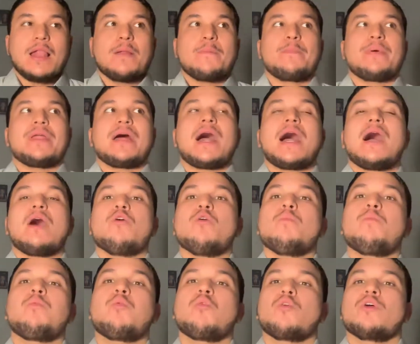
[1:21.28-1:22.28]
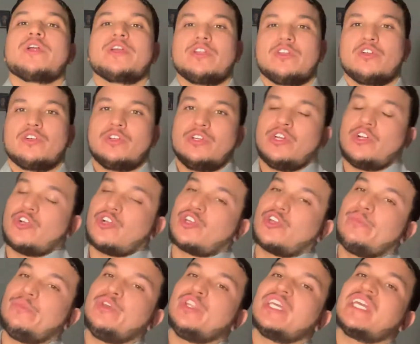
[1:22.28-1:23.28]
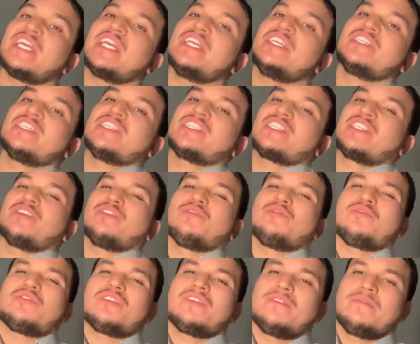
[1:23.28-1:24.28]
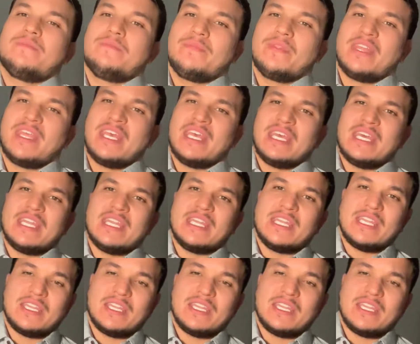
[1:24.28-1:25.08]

But how important are, are communication skills in